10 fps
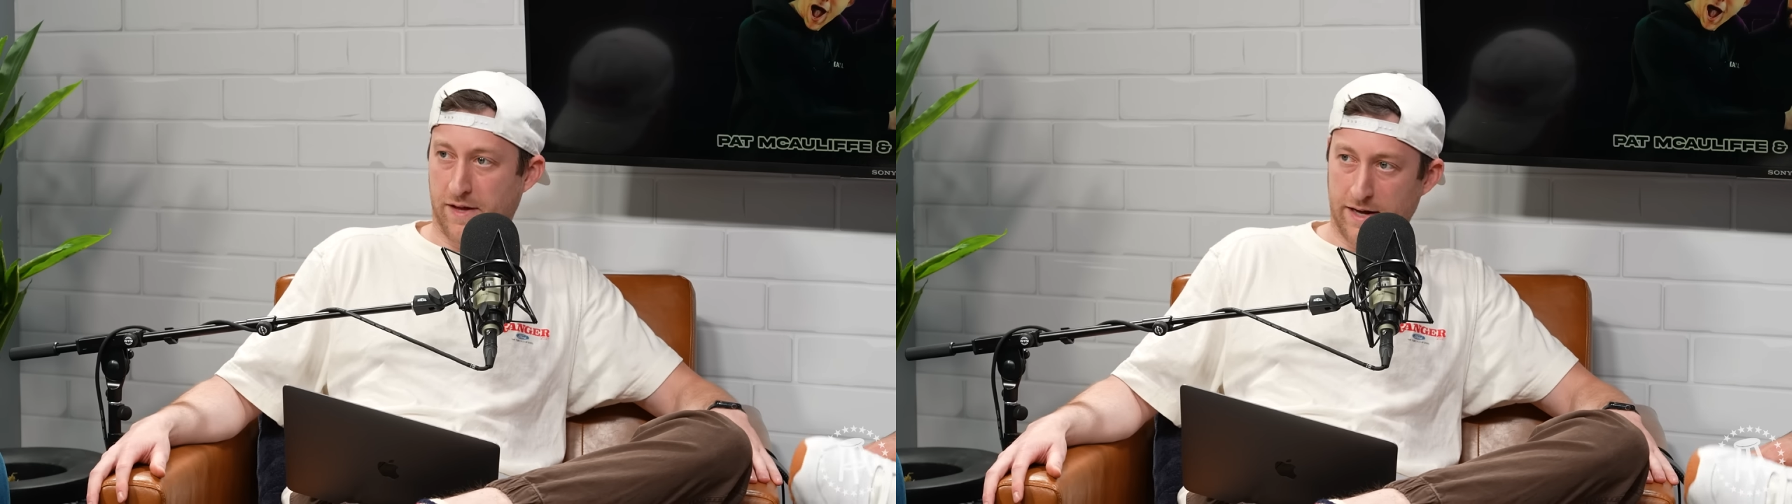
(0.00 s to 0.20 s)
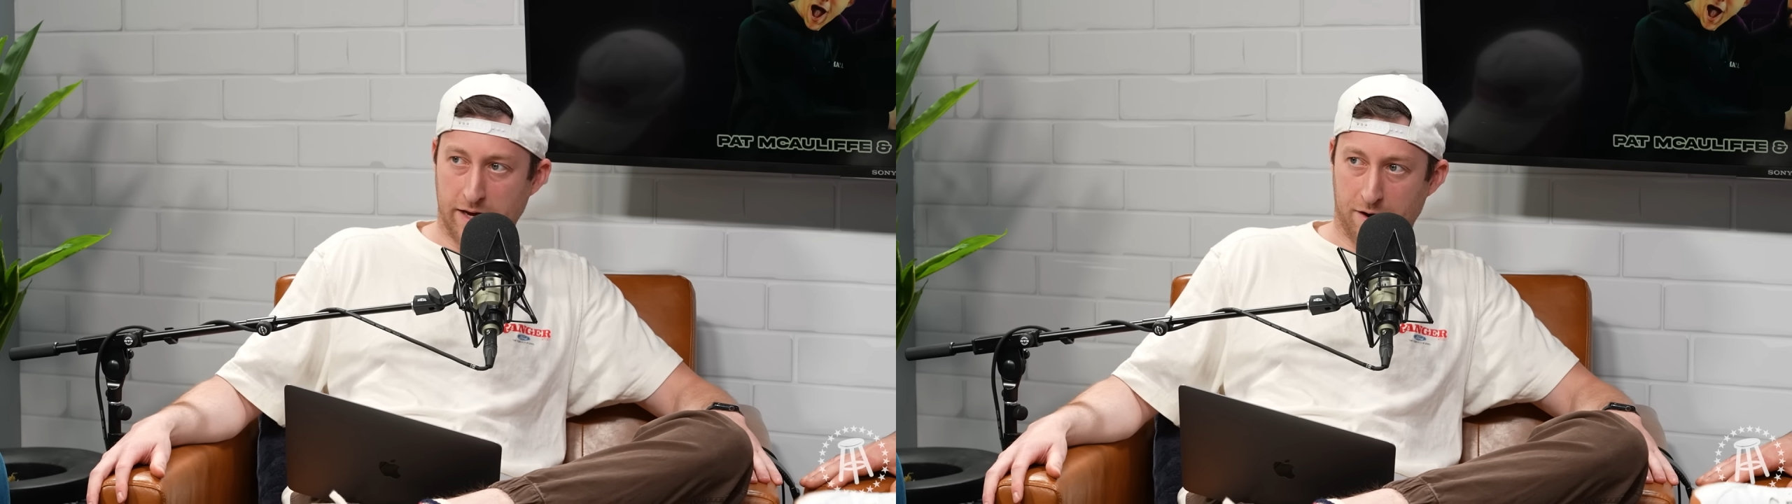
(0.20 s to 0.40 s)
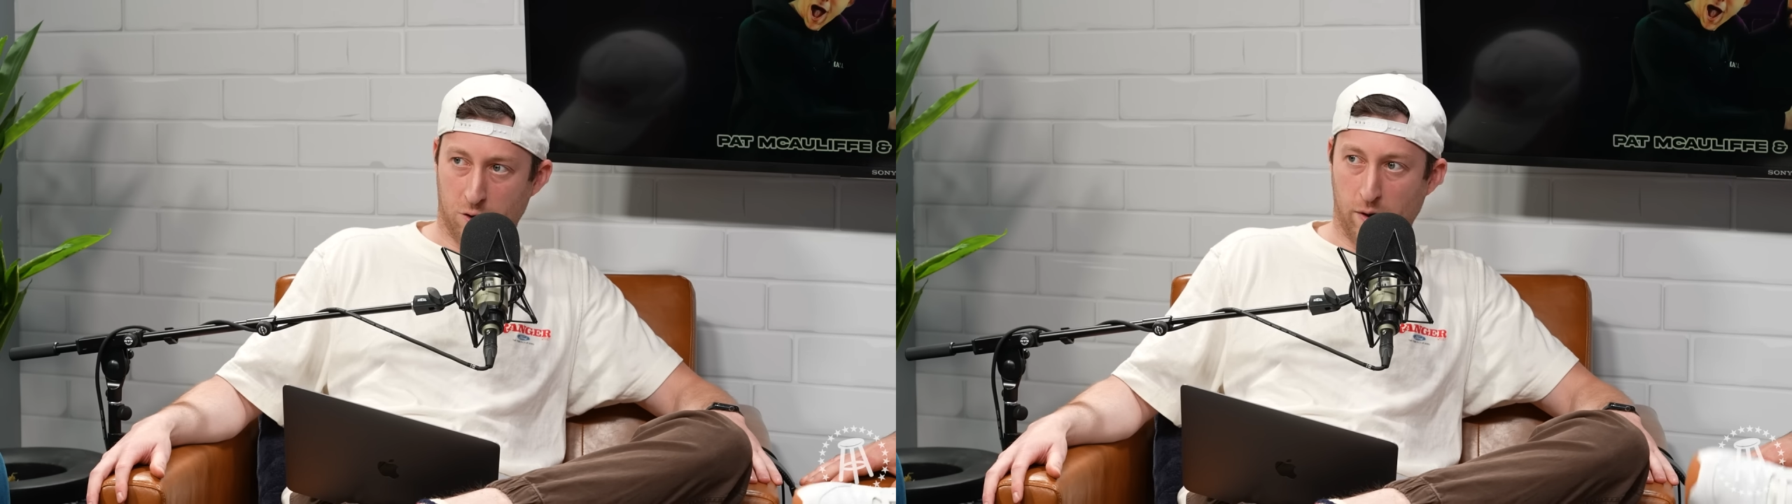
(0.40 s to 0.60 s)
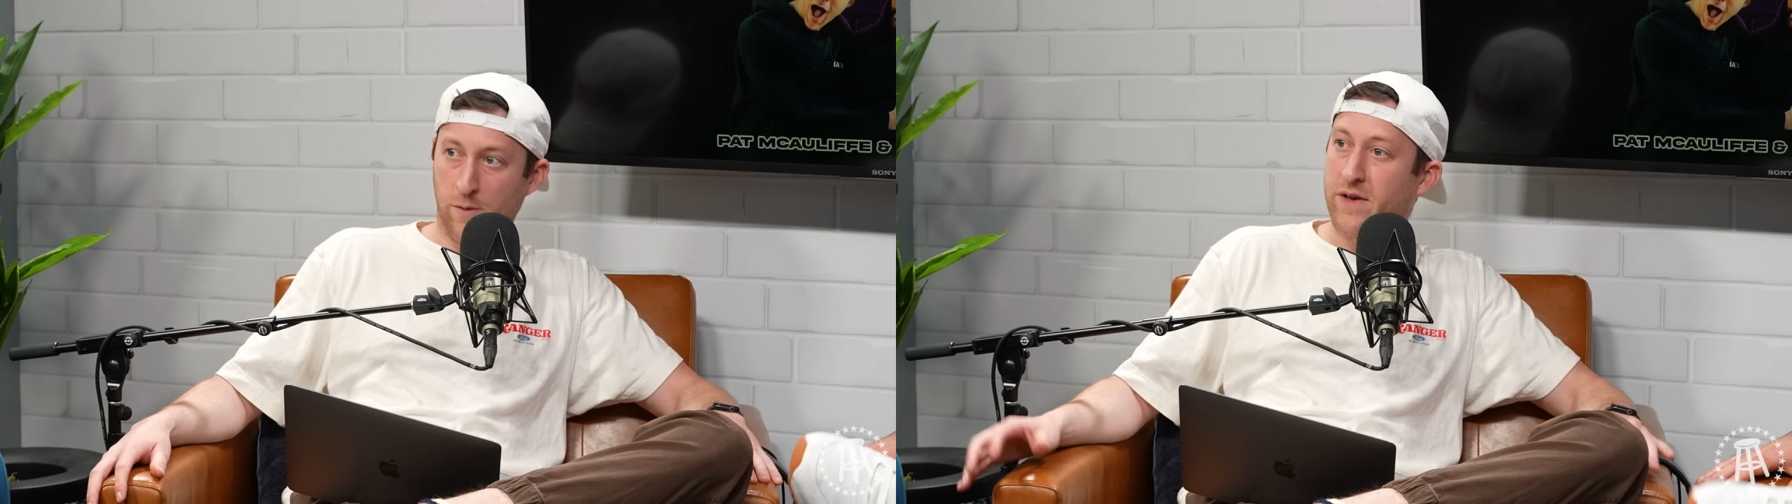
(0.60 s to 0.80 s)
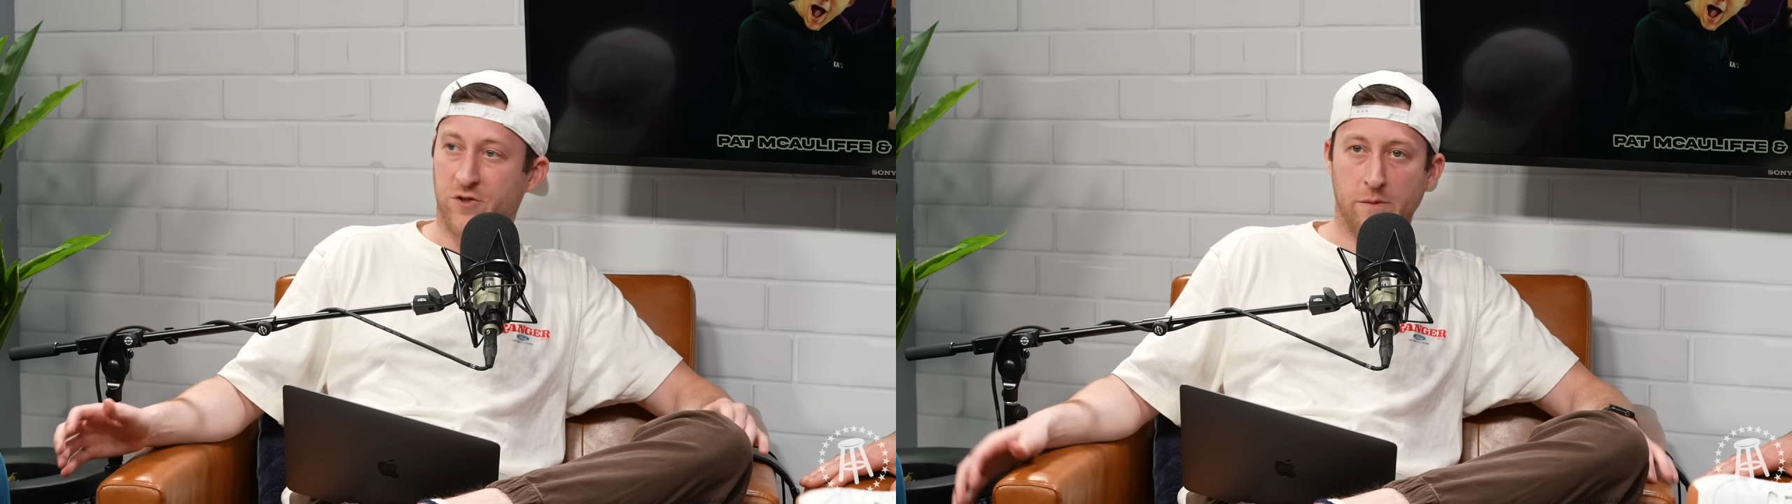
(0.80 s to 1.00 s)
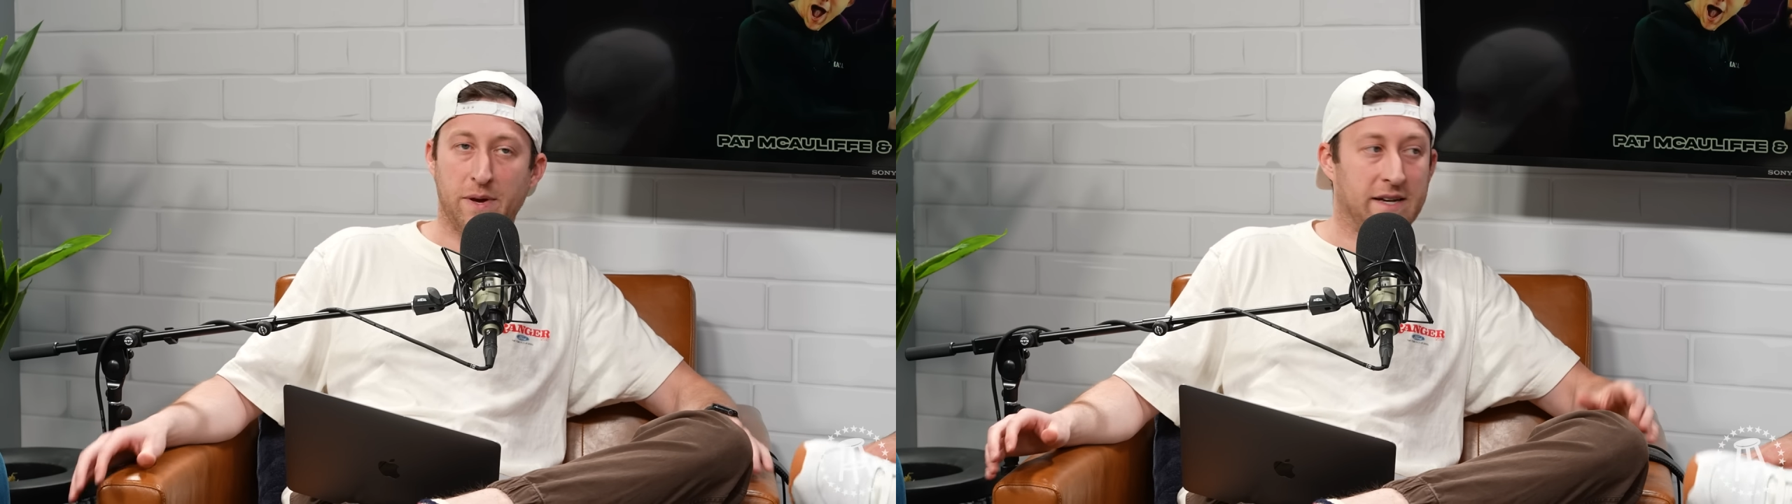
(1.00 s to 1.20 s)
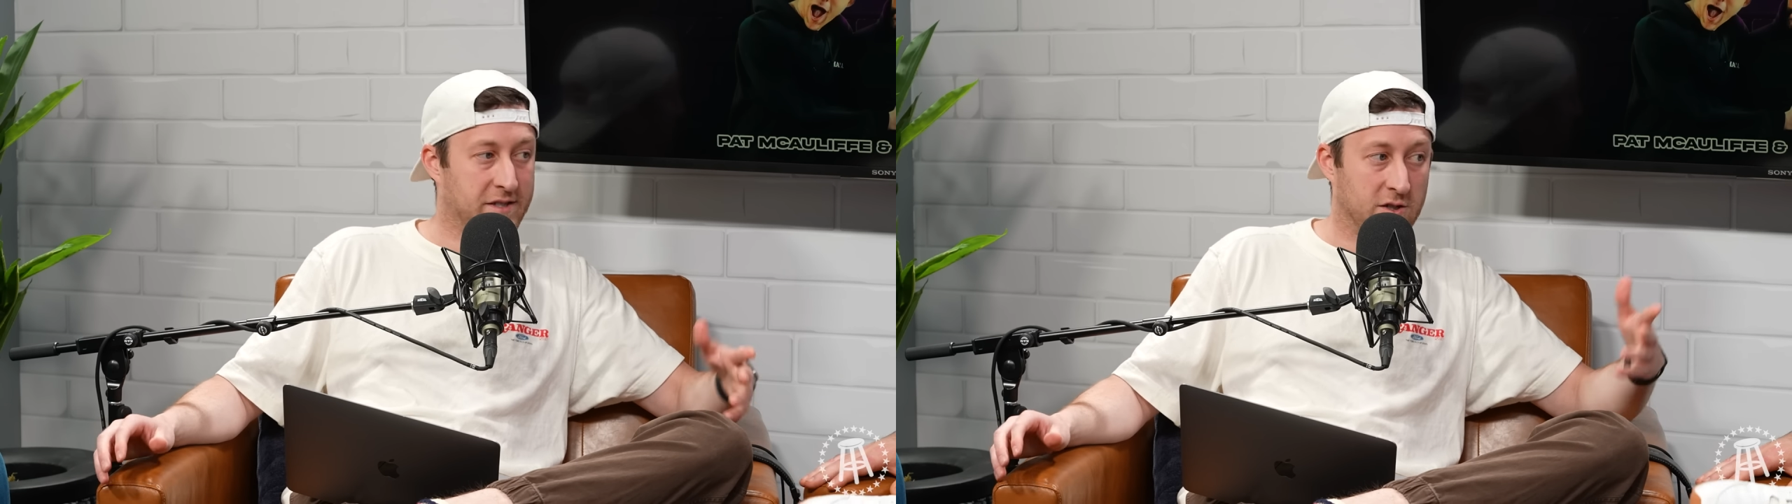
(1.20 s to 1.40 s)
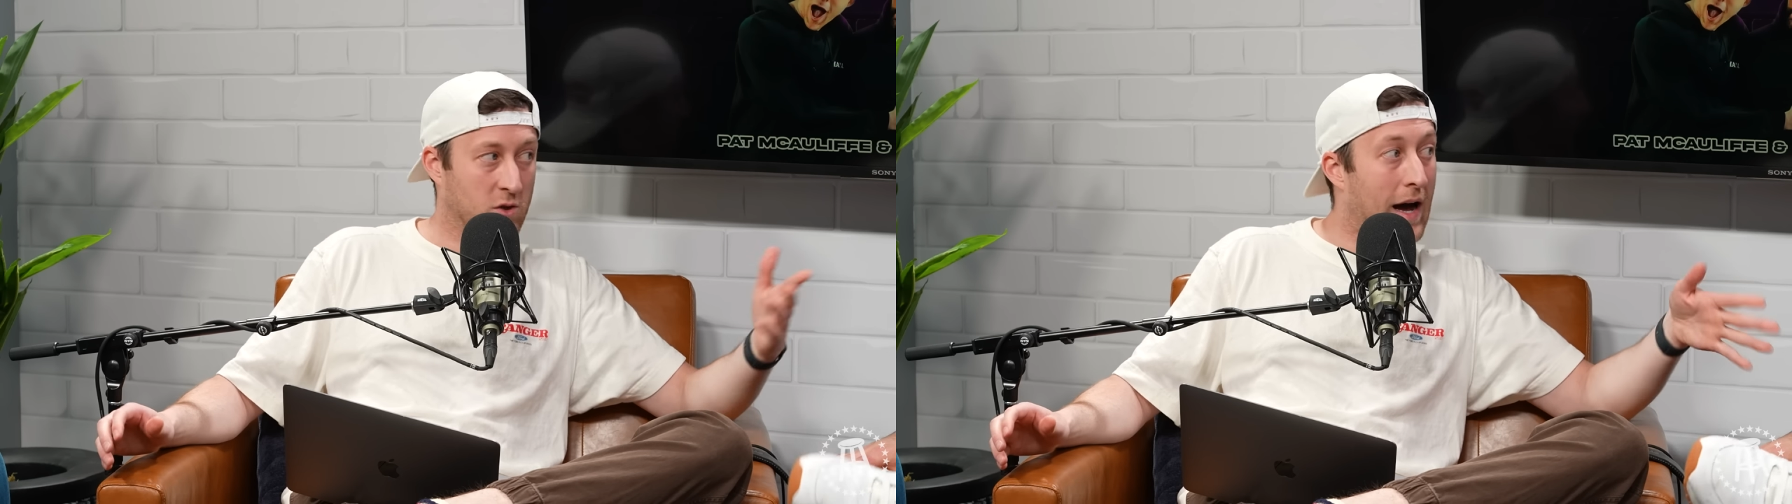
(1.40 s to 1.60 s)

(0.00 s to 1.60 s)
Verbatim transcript: Like I gotta quit, and we have gym pass here,